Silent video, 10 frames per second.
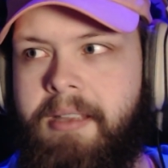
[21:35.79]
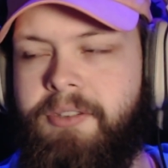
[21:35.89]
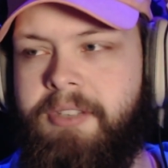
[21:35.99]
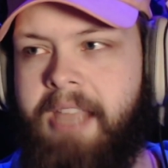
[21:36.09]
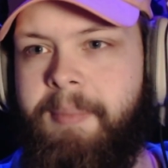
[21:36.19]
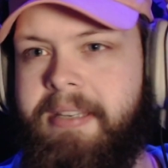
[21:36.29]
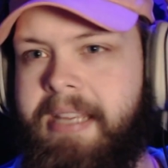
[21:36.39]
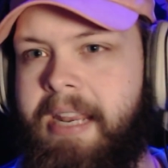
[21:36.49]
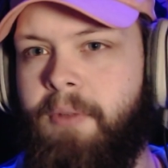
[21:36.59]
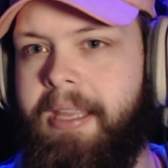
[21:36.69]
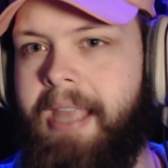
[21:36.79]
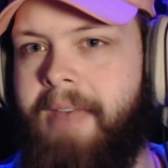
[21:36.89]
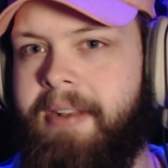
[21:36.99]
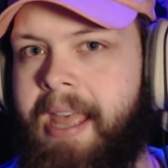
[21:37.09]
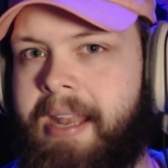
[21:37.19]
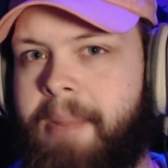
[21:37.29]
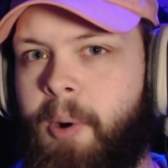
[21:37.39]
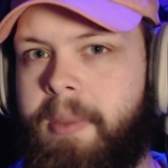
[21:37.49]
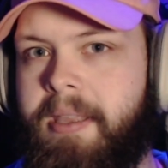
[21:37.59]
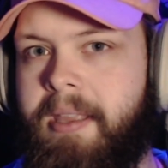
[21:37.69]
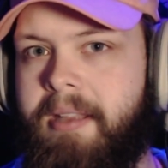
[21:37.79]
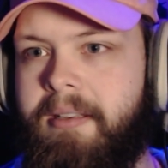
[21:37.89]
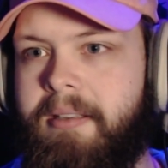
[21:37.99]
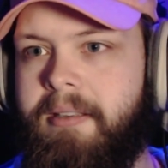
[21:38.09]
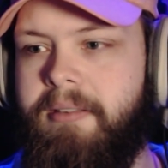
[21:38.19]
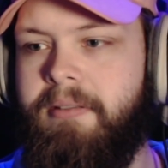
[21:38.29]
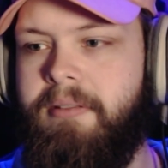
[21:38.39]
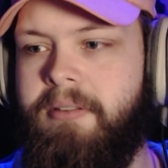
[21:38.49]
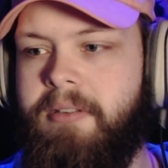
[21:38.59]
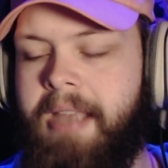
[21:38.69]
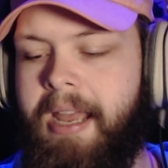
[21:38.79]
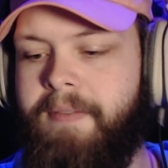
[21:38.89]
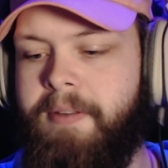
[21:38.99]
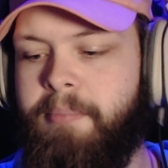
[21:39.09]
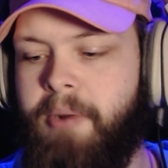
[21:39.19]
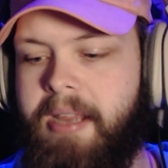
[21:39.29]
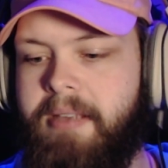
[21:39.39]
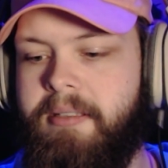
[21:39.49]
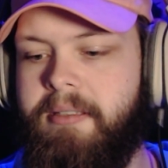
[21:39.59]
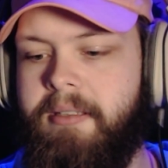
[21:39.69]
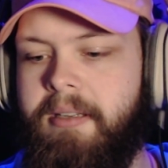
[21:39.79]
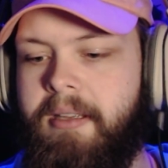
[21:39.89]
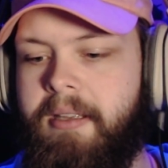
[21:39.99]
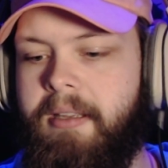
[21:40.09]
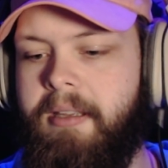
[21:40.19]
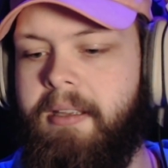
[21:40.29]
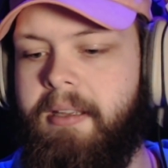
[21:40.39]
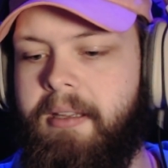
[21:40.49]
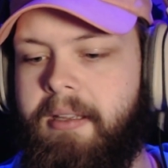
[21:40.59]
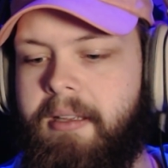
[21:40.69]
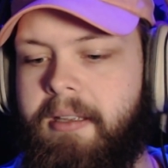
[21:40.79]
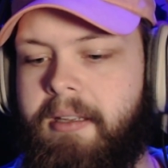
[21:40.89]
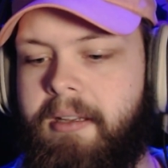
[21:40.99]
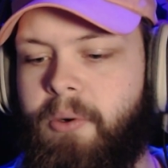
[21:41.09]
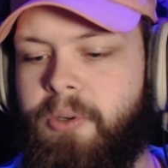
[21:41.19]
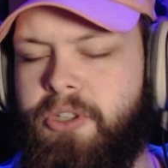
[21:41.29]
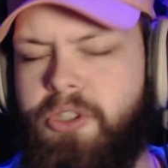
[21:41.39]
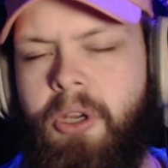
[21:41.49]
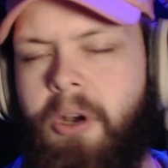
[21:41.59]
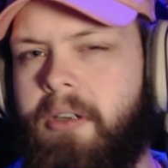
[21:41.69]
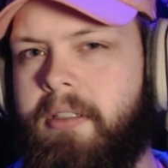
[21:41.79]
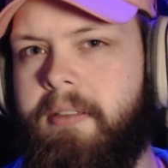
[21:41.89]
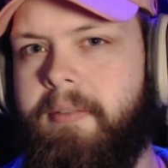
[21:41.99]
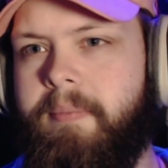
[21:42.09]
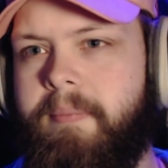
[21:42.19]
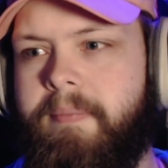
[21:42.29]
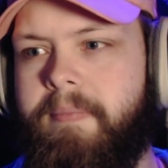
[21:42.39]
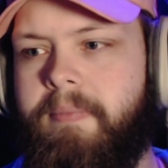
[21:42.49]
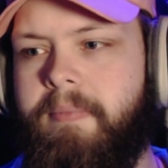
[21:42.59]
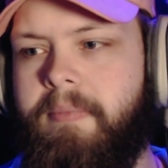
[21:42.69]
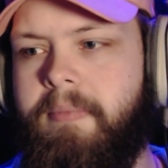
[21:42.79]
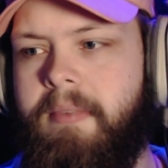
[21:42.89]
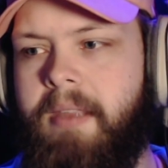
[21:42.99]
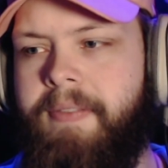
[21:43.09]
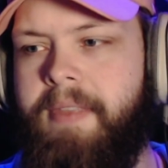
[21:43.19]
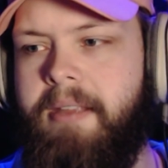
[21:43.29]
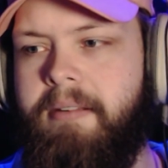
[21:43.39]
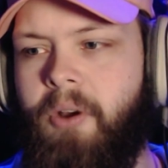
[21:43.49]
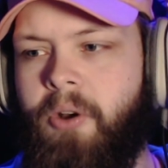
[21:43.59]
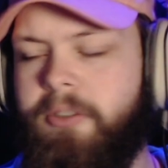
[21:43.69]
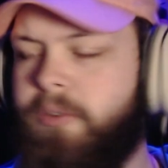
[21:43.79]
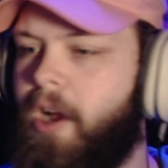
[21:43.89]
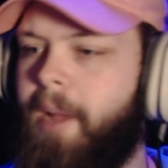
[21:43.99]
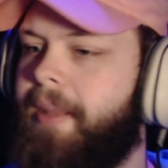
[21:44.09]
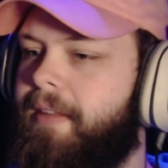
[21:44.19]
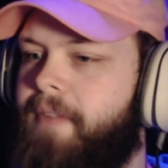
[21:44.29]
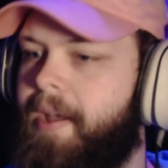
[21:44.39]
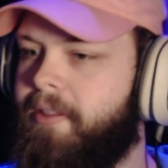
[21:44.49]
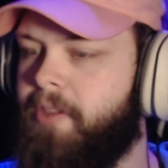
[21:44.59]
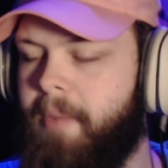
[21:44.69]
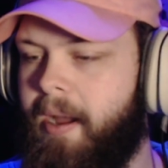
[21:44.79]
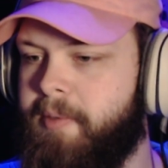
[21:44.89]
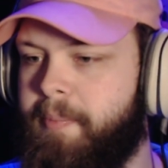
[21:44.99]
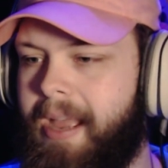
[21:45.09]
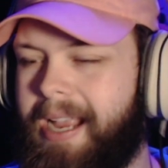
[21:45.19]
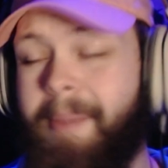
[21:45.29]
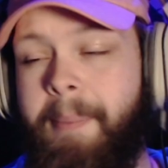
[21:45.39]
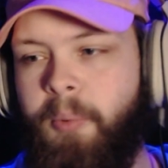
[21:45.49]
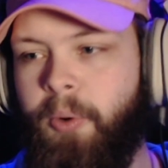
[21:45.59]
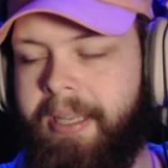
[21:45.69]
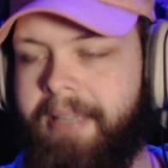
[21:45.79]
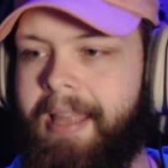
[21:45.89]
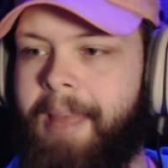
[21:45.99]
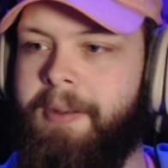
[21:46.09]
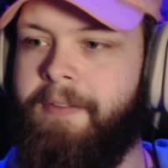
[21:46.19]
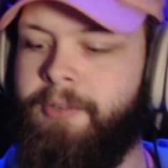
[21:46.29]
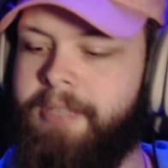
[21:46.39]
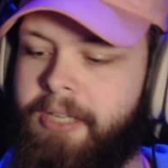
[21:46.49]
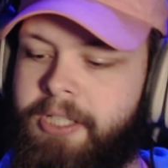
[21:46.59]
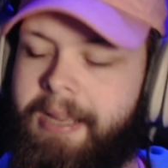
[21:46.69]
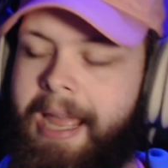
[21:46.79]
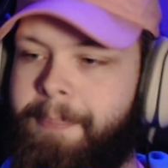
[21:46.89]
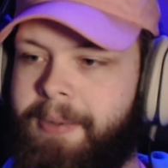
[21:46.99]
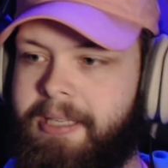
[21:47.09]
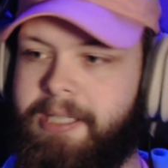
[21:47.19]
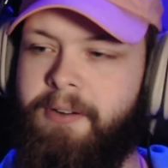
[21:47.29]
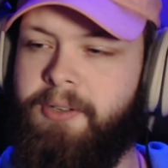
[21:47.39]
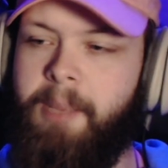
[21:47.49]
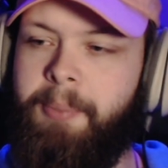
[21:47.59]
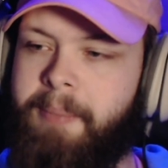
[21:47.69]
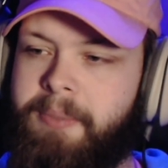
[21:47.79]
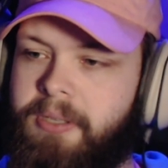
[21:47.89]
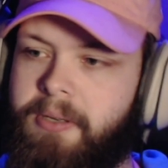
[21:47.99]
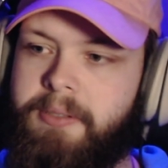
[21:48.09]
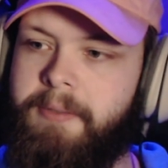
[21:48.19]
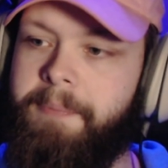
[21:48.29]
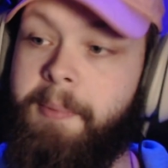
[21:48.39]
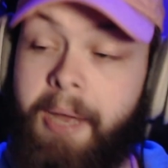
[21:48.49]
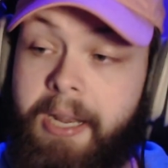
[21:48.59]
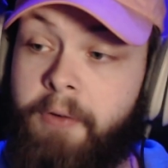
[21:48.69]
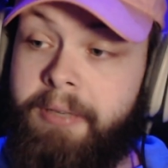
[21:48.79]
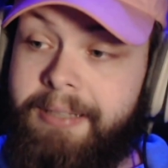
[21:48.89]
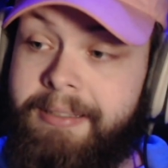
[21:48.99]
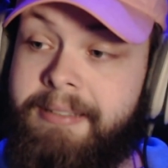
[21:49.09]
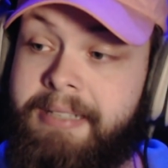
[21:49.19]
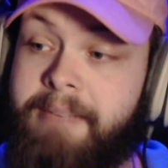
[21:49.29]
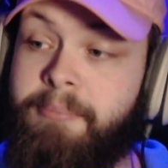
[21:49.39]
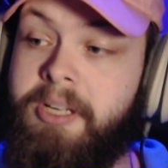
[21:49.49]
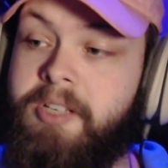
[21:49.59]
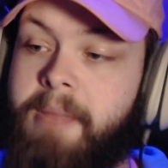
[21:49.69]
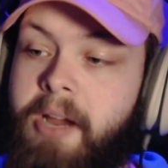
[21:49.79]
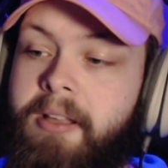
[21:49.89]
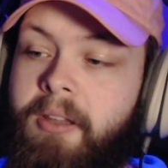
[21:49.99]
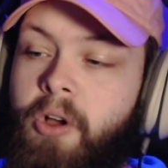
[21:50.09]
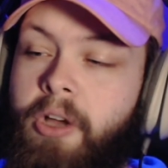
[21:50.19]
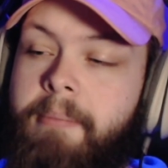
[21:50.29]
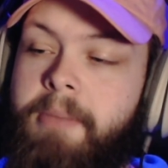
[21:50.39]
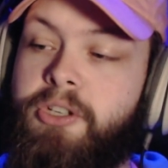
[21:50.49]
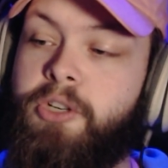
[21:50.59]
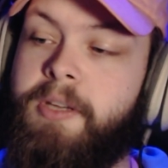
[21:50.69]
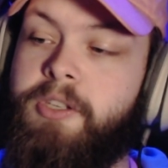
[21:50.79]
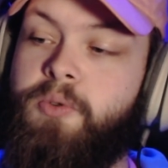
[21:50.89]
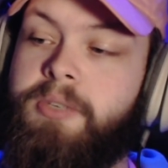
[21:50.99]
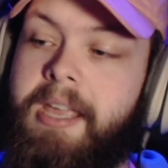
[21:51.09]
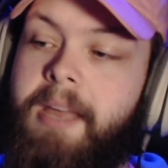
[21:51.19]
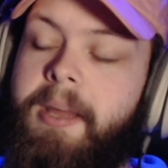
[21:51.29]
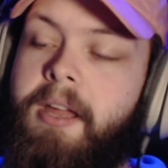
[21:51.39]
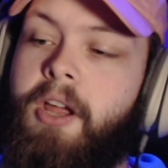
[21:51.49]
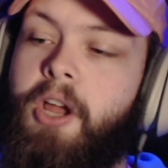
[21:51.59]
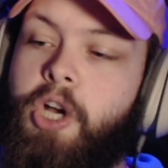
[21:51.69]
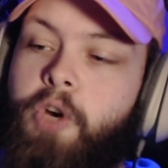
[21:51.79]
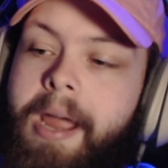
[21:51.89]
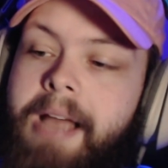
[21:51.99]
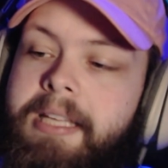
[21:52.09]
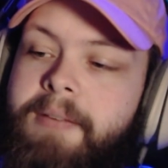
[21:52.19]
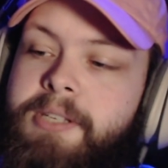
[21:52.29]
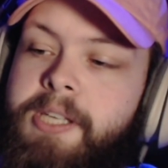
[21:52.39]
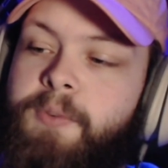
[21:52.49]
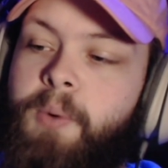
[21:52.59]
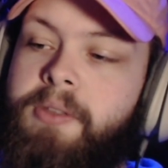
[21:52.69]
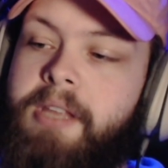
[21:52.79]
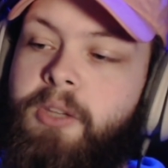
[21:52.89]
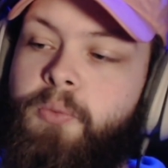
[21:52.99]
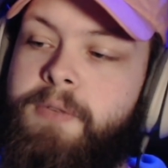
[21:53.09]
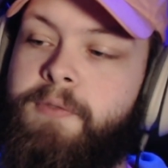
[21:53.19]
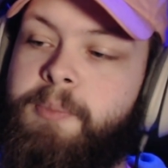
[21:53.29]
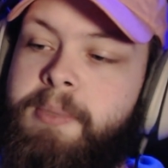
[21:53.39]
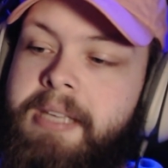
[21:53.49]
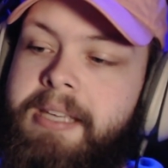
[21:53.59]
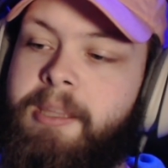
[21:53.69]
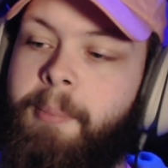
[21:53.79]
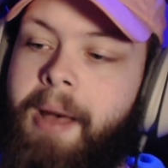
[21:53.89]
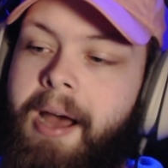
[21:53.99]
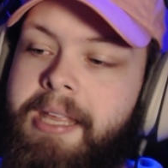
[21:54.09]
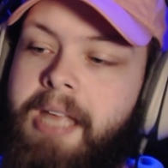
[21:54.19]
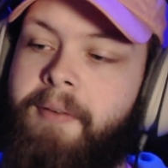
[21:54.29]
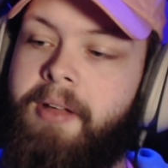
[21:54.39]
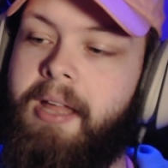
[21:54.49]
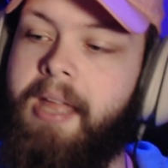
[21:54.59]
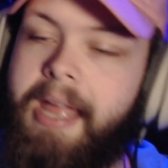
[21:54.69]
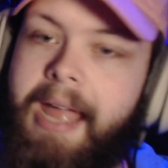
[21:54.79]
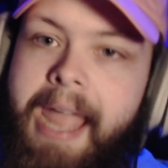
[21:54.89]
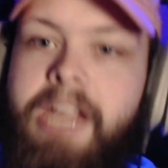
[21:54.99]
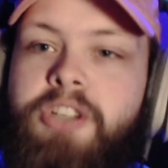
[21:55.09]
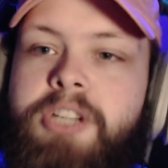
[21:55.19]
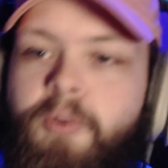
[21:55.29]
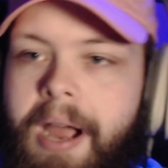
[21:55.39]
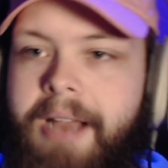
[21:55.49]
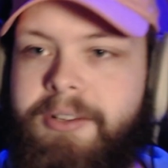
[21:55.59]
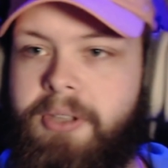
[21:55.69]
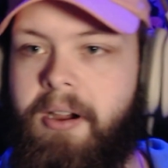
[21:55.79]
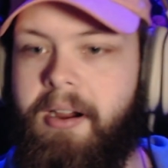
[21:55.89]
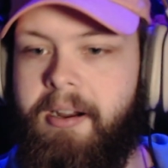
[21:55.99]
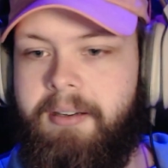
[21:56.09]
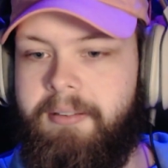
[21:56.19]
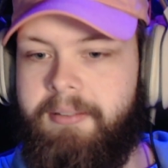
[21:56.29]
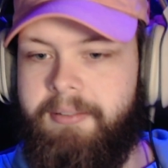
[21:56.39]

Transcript: And Sam and Dean really haven't had a moment yet to kind of embrace or just talk. And then also talk about the fact that their mom's back. And maybe we'll get that, but it feels like it should have happened in these first couple episodes. But a reluctant Dean brings Mary along on a mission to rescue Sam. Crowley receives word that Lucifer's possessed the body of a aging rock star.